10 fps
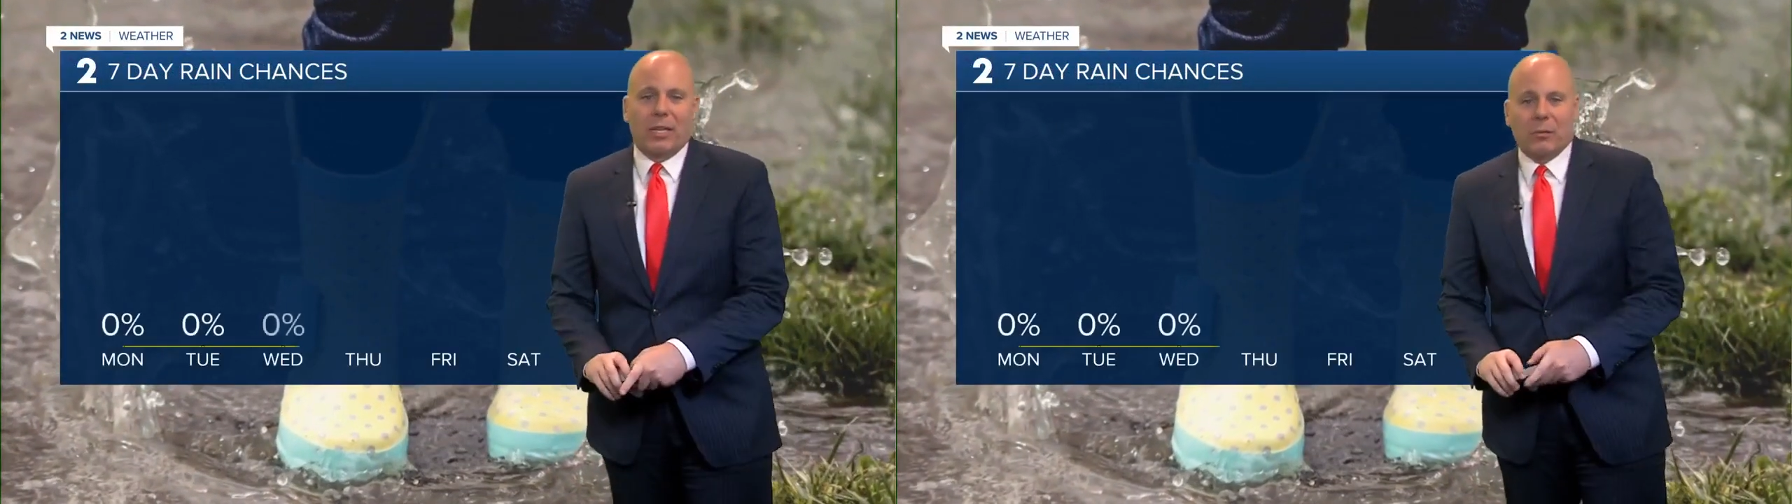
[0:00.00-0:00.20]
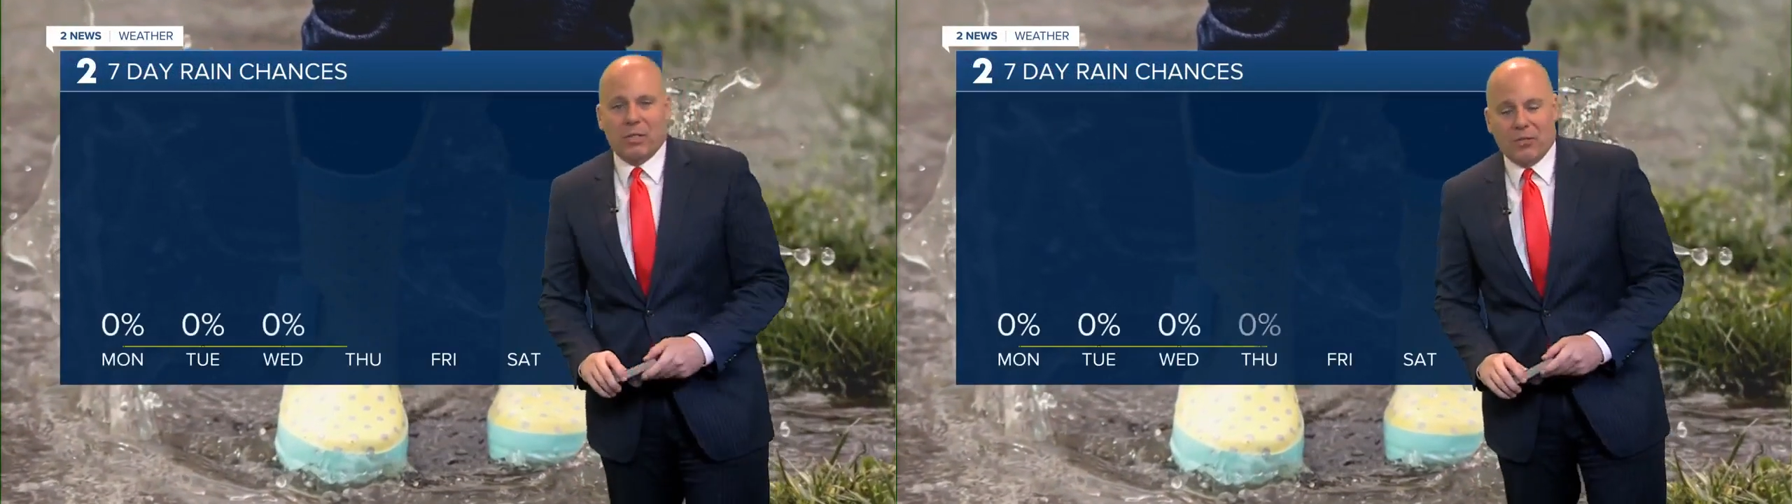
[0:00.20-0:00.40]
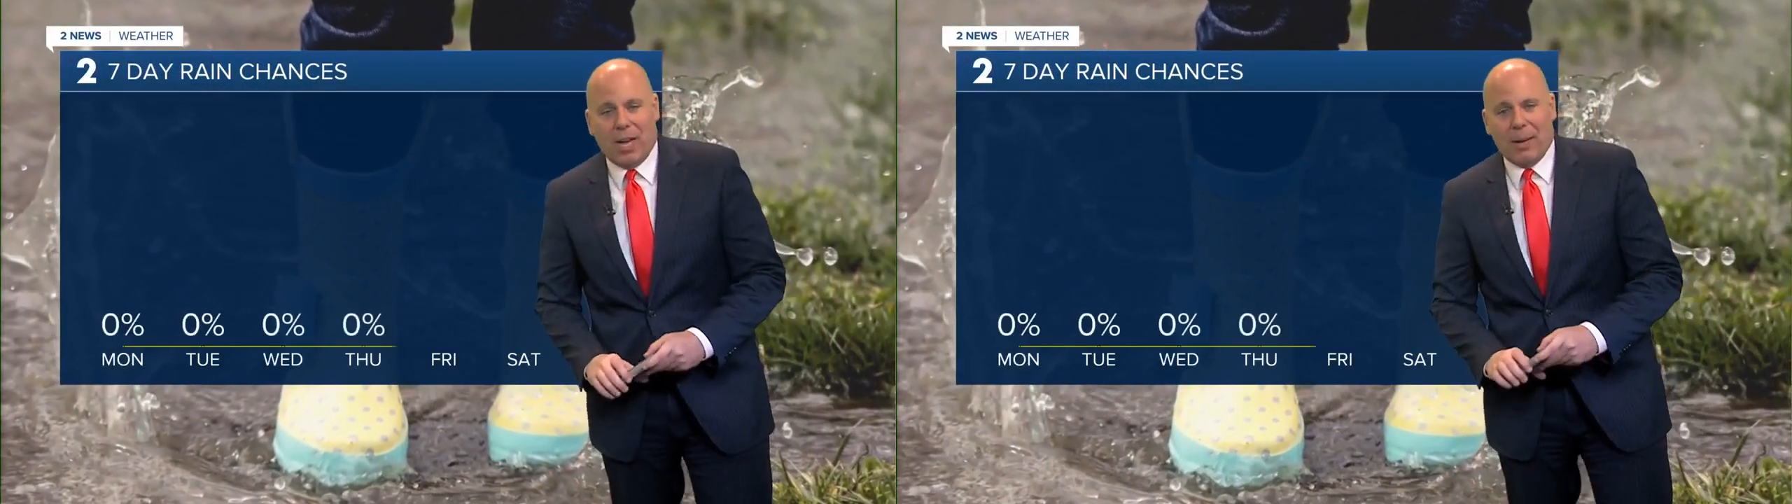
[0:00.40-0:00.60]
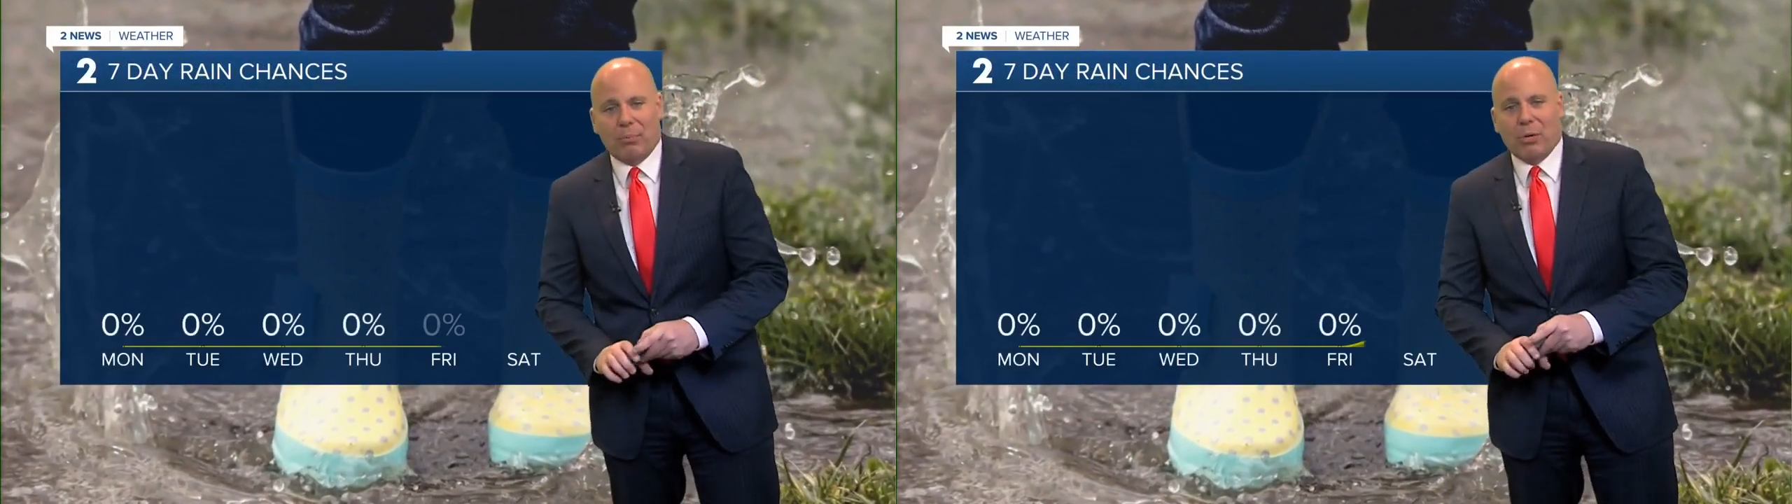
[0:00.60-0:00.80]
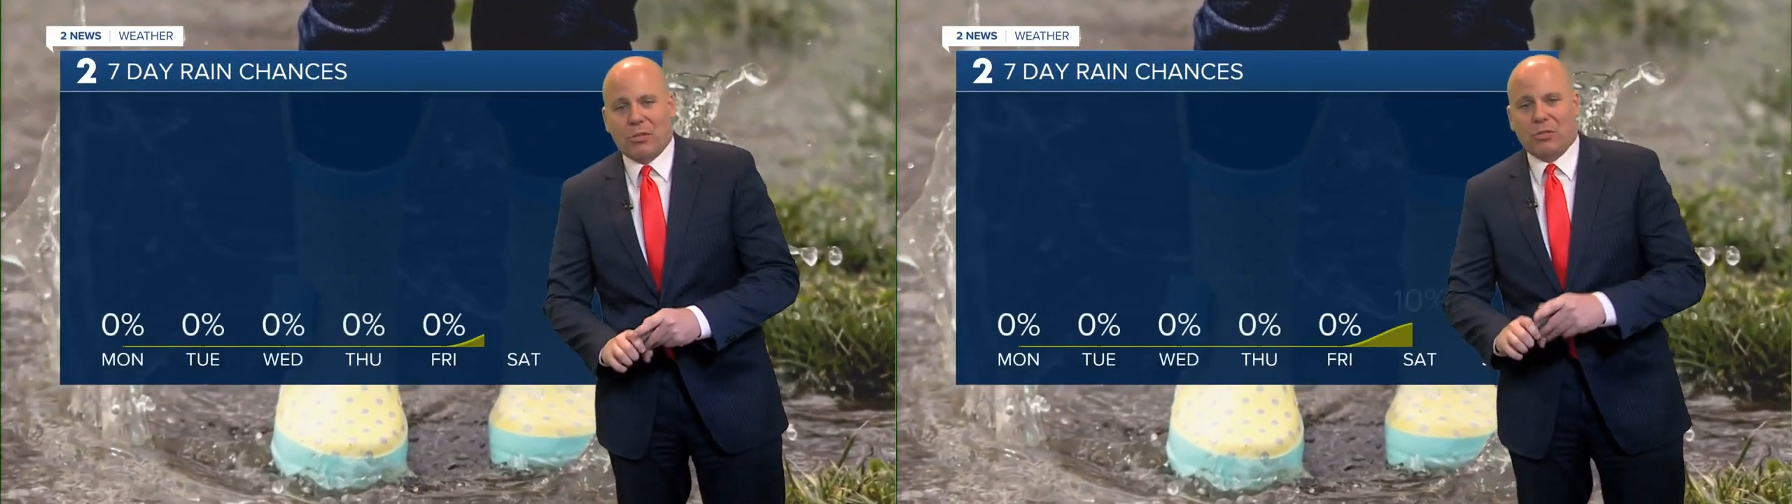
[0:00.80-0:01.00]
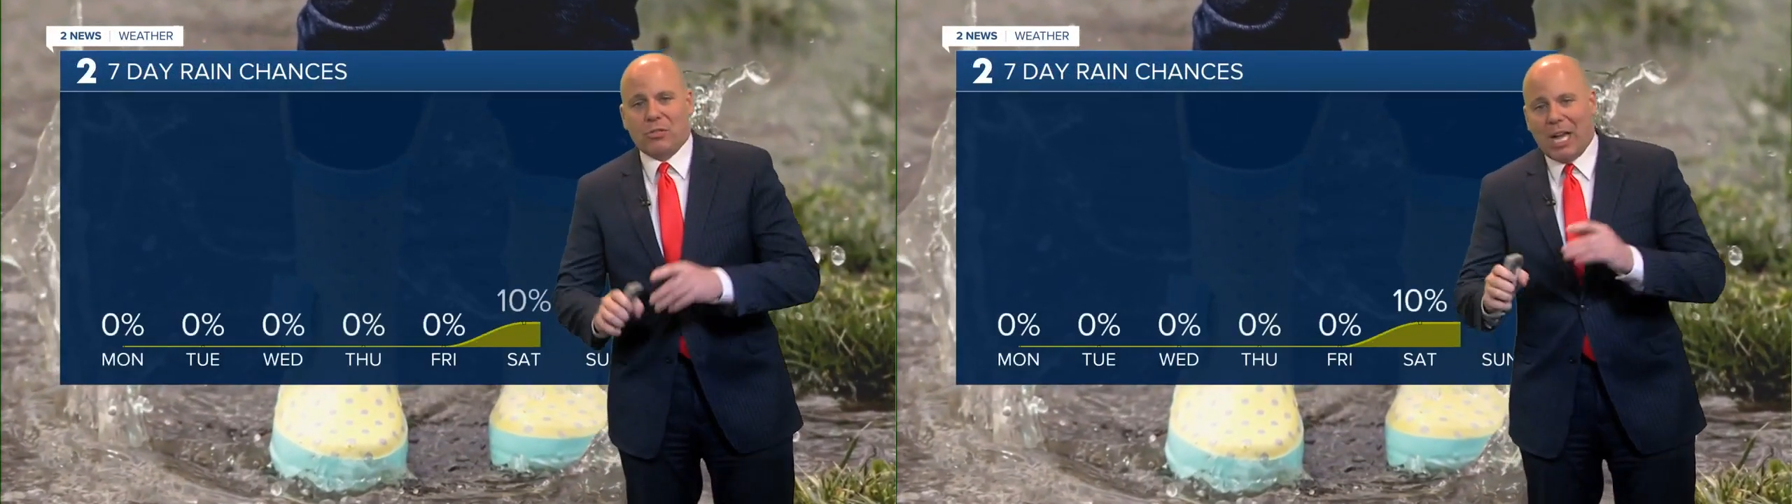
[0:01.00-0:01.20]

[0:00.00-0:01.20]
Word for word: that ridge of high pressure pressure